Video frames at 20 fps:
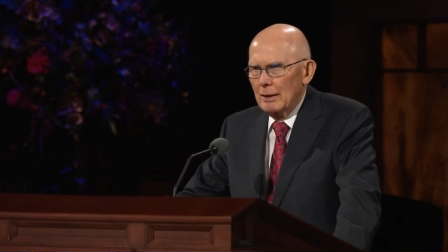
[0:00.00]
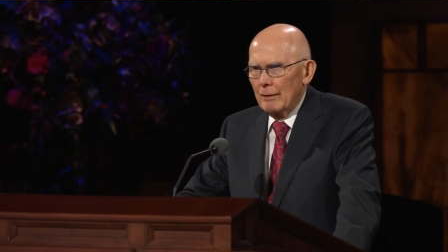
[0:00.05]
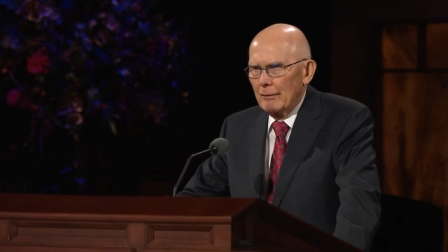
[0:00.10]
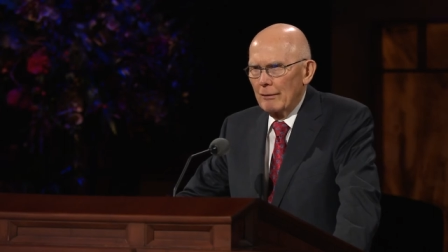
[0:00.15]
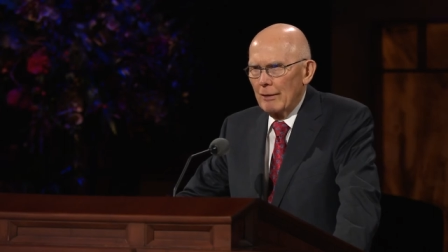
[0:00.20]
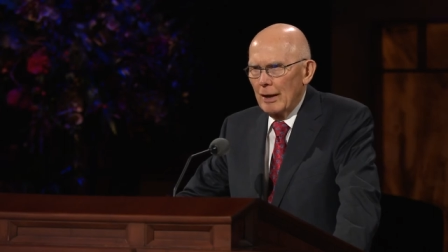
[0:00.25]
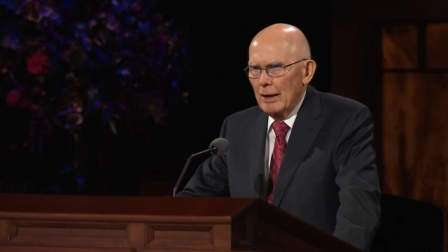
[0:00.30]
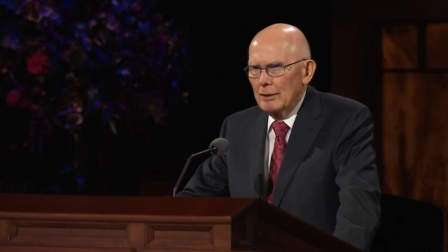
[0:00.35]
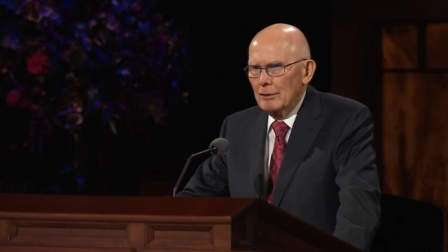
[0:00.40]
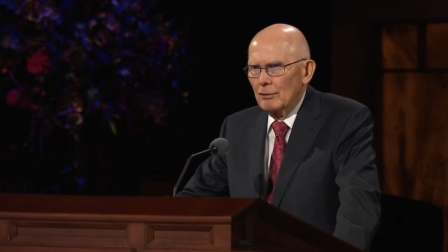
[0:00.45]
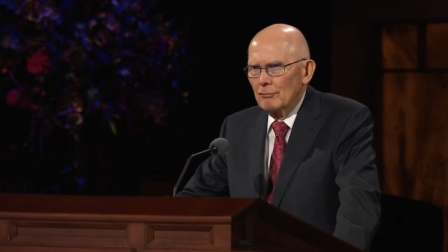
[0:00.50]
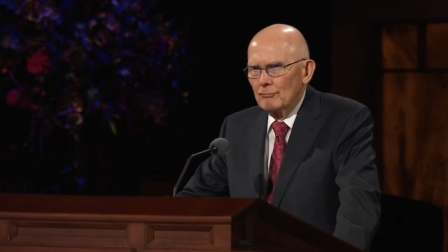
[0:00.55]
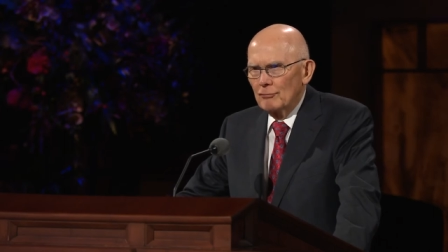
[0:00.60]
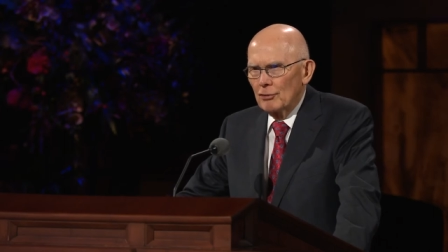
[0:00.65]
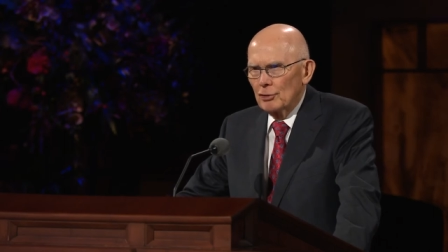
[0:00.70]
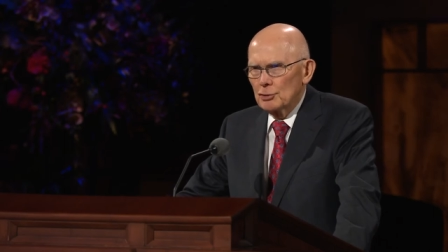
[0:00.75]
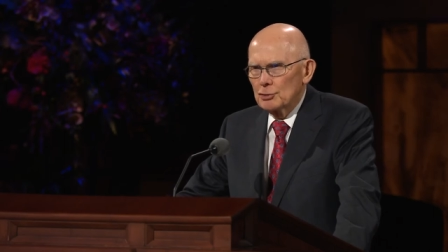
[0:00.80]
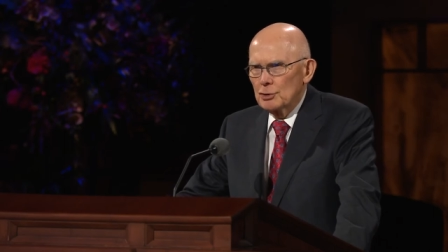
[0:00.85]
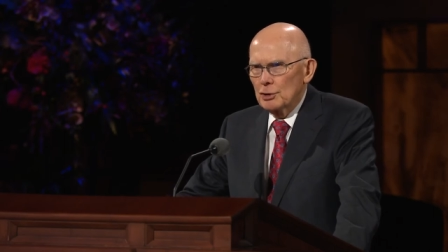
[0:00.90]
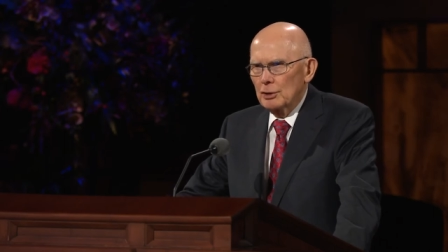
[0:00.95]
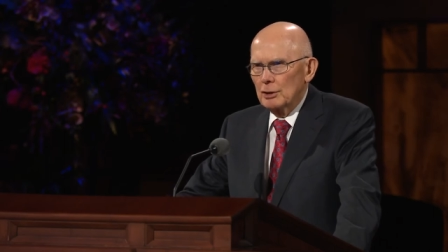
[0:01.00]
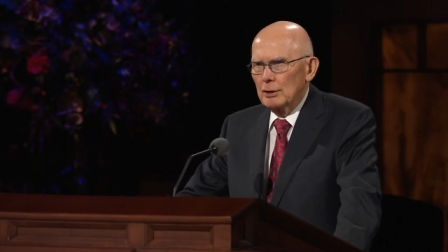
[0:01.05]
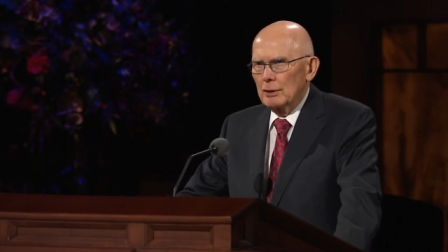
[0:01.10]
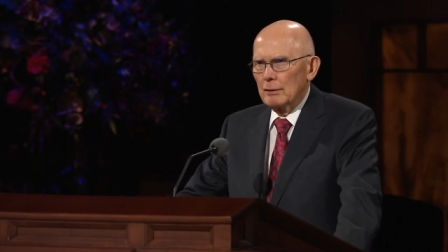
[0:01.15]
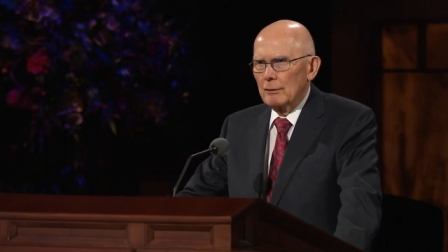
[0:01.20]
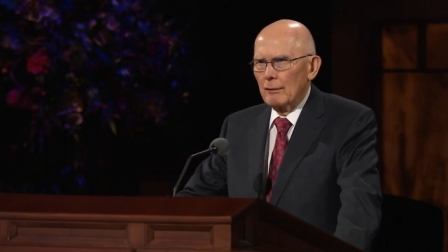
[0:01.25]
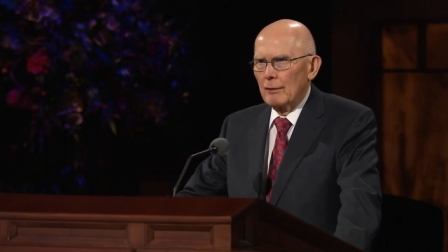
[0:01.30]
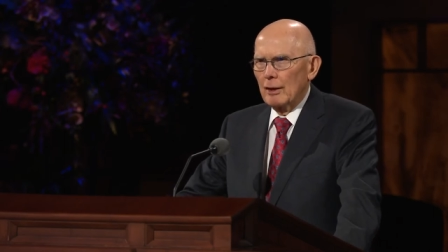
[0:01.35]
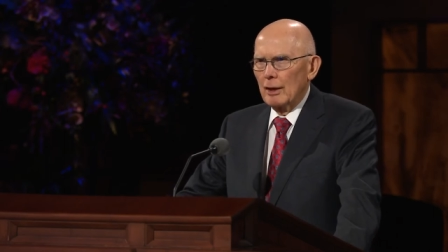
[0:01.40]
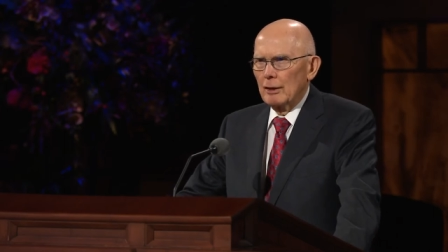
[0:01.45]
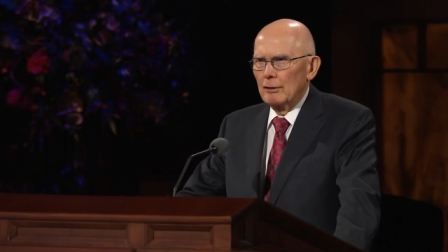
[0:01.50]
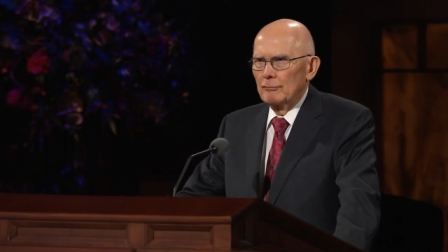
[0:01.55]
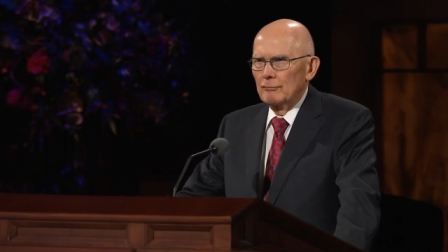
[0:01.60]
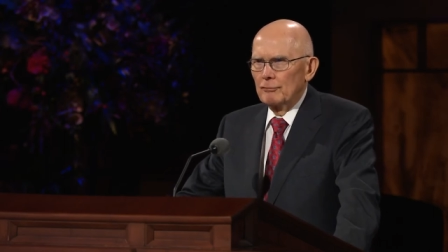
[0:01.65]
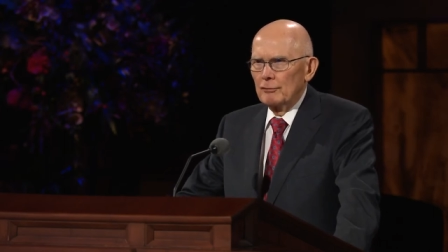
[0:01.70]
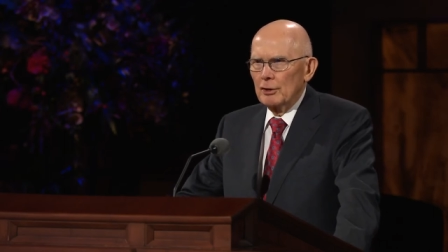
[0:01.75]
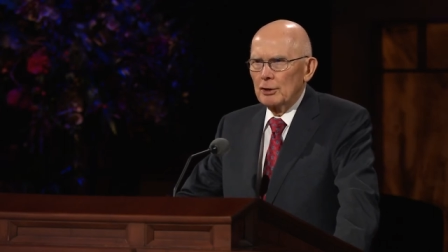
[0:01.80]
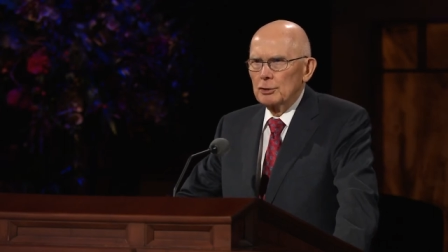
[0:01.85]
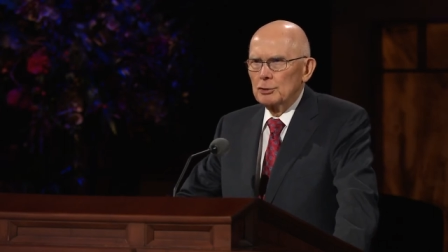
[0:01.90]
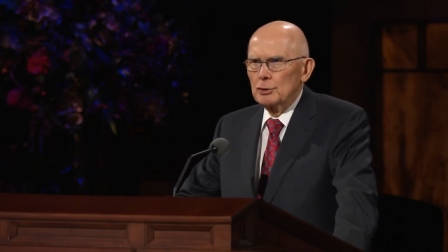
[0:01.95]
Thine adversity and thine
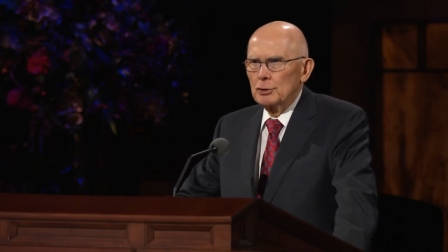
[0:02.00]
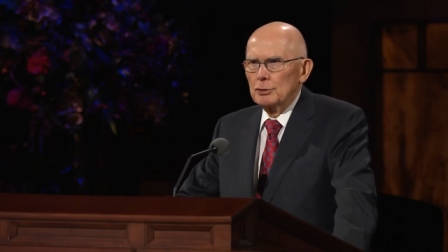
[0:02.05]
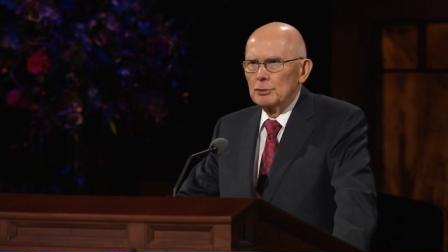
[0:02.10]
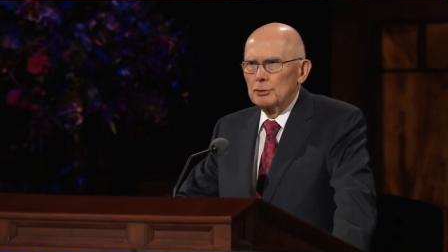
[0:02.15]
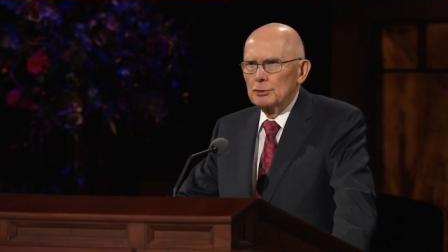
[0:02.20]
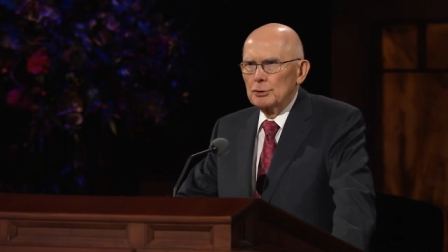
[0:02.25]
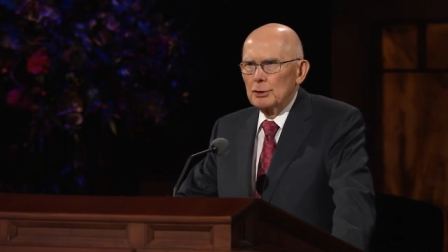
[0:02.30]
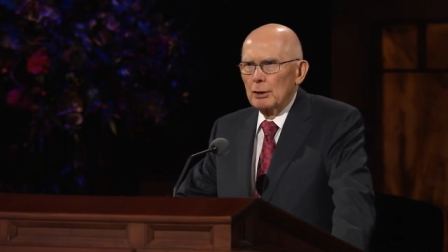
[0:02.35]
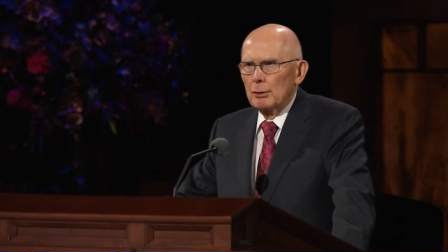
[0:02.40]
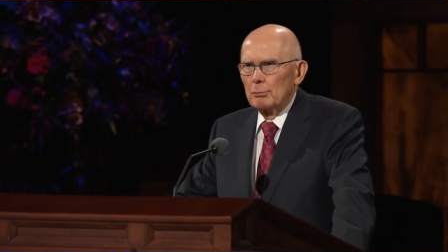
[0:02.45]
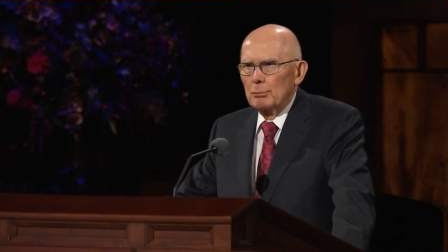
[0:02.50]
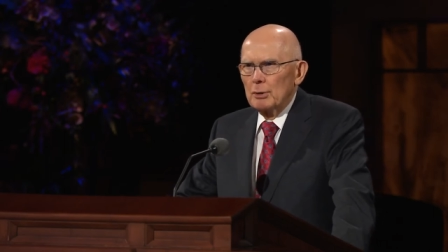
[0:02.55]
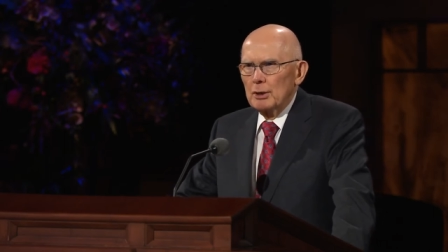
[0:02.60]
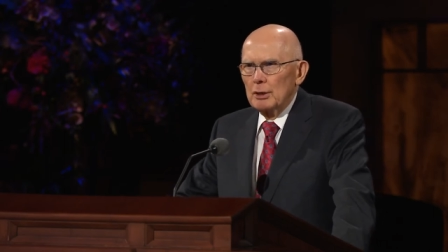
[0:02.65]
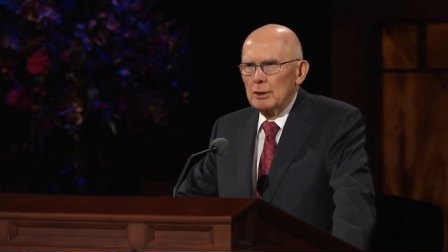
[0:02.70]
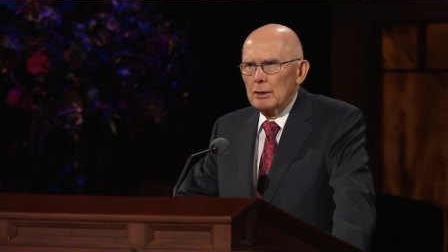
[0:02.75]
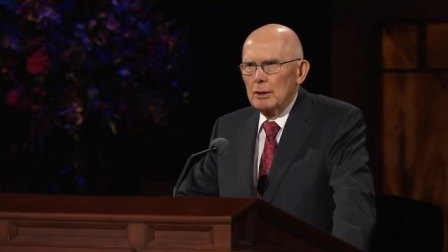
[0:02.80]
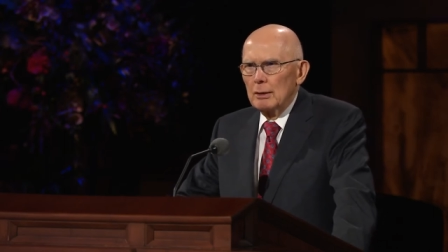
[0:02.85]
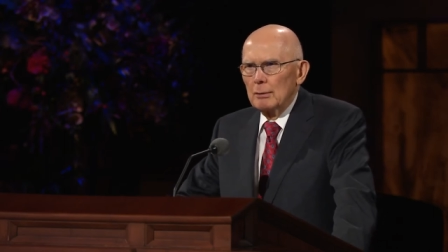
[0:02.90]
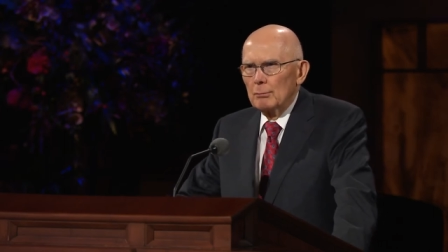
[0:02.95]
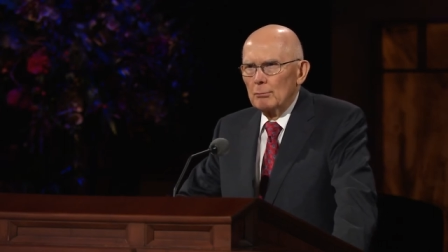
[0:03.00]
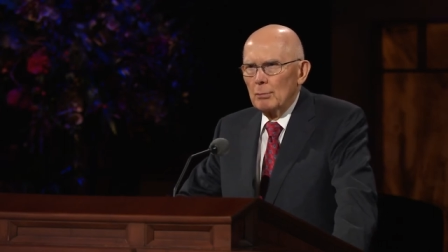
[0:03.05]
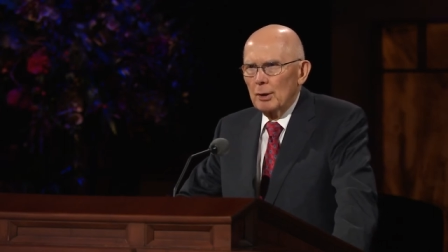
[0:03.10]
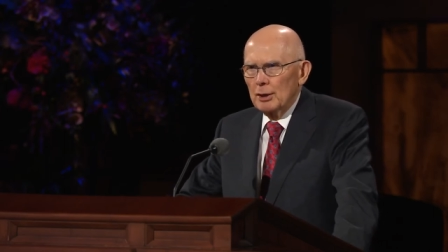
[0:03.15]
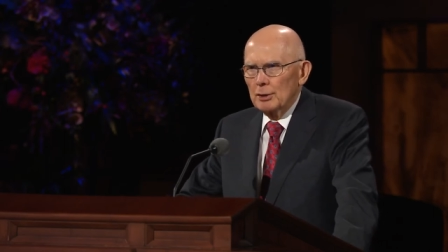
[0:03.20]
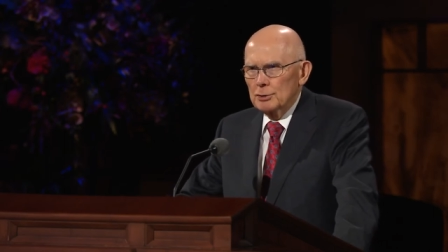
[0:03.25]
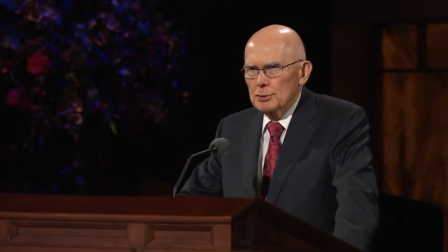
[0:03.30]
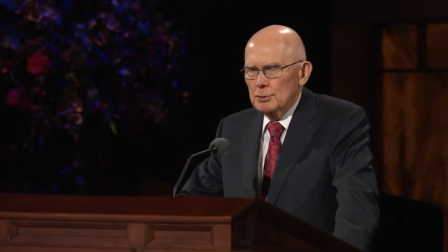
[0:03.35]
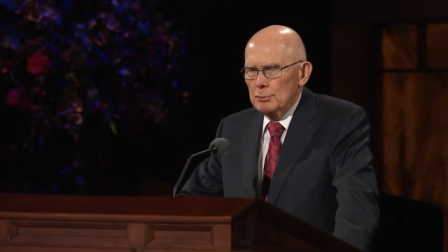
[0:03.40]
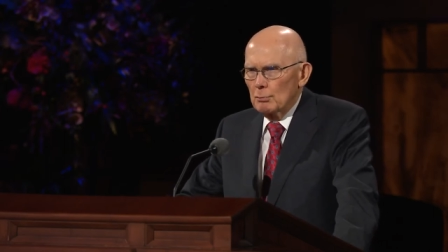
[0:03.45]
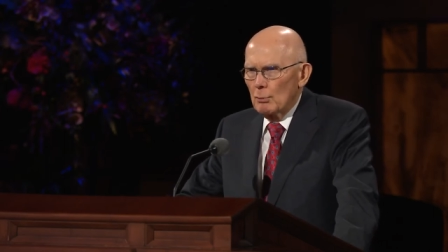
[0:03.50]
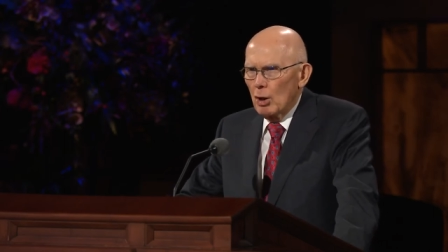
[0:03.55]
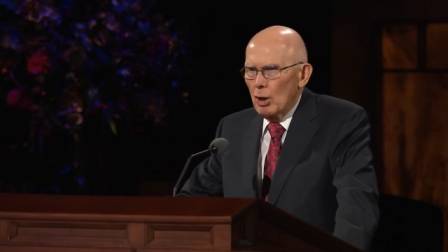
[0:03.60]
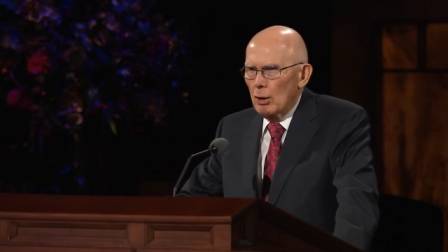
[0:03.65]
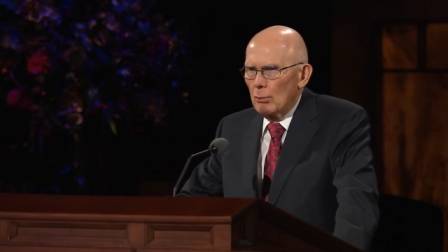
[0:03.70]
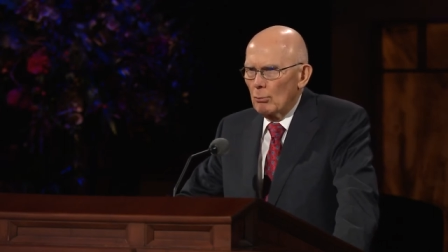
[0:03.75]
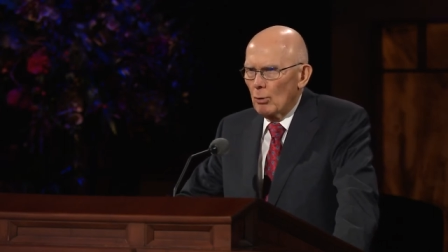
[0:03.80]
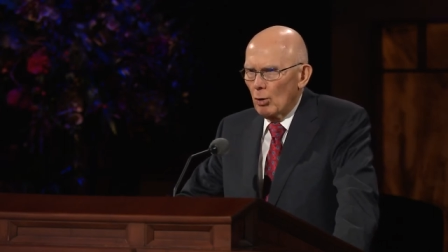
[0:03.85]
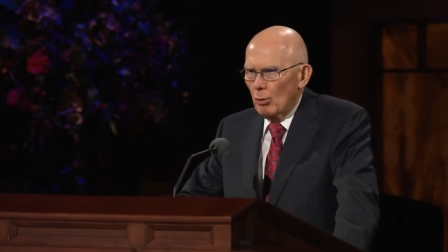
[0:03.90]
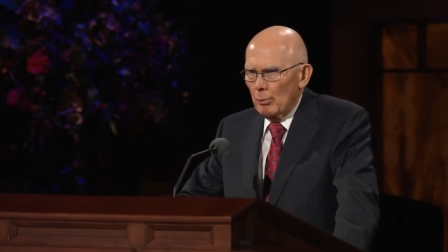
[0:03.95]
affliction shall be but a
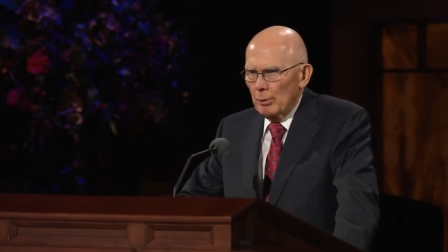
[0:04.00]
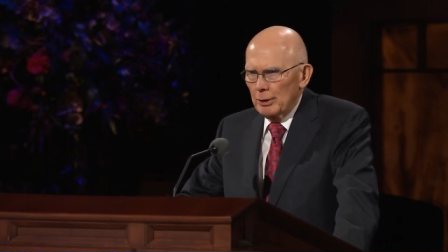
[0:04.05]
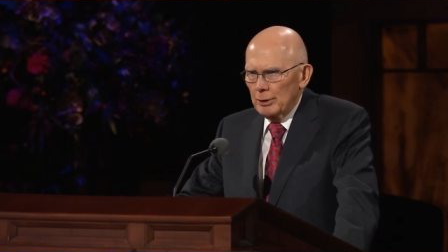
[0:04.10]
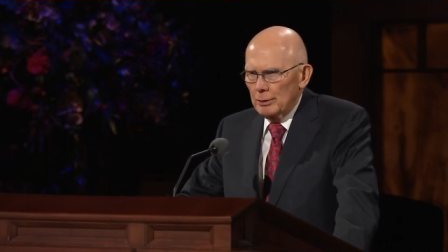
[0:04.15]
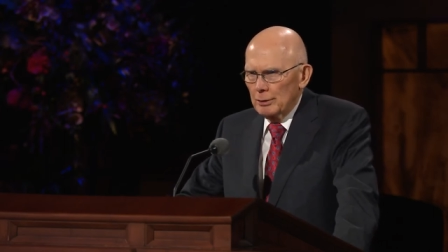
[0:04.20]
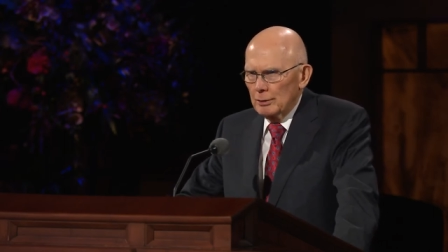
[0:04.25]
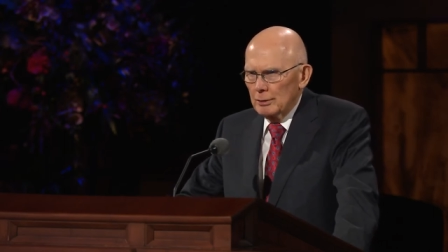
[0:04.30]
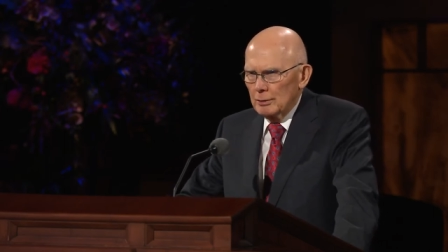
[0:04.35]
small moment.